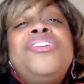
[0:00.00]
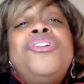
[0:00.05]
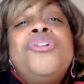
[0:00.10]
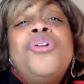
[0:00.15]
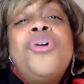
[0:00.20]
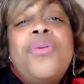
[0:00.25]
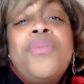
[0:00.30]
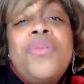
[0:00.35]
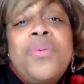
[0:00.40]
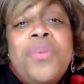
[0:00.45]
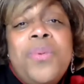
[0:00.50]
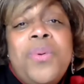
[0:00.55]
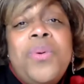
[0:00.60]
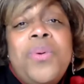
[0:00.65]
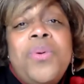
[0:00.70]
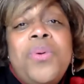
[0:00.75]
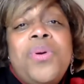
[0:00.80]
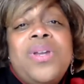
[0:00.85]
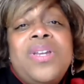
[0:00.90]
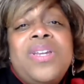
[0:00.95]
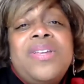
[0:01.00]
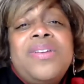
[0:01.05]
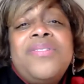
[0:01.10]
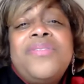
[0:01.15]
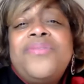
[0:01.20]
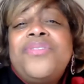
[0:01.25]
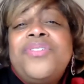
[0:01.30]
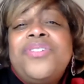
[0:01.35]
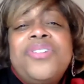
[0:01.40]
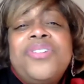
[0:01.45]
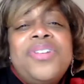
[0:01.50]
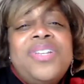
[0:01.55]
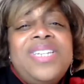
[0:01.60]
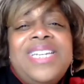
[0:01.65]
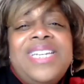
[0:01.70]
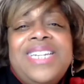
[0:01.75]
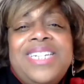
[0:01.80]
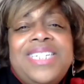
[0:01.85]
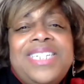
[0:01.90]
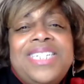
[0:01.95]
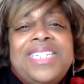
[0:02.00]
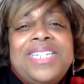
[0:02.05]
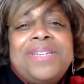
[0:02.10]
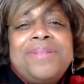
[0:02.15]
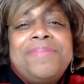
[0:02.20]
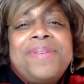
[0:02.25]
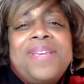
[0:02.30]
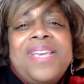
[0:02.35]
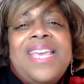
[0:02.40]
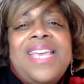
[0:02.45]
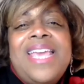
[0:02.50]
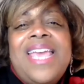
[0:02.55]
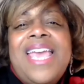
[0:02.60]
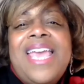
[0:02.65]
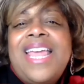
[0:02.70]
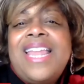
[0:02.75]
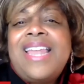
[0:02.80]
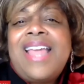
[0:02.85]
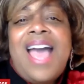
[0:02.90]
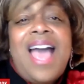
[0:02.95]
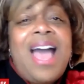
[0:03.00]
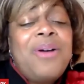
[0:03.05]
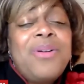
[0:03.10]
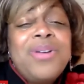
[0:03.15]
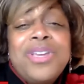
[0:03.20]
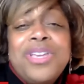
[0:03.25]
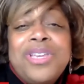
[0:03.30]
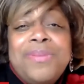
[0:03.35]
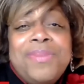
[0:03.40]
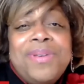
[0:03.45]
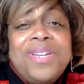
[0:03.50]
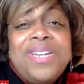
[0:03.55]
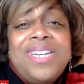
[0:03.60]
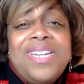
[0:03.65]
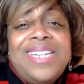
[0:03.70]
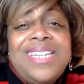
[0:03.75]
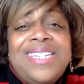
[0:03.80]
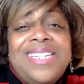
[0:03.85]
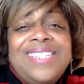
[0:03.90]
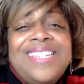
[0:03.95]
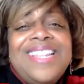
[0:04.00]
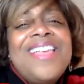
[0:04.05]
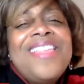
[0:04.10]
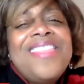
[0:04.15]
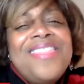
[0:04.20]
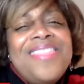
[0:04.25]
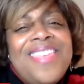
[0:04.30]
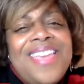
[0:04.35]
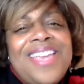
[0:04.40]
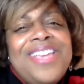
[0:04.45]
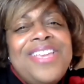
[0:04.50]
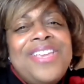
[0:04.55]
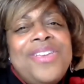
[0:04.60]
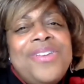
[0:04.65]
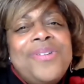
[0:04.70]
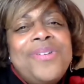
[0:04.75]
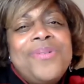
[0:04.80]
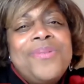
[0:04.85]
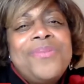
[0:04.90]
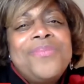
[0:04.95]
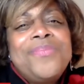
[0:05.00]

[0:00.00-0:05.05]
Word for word: your reward for your leadership in our community, Thank you.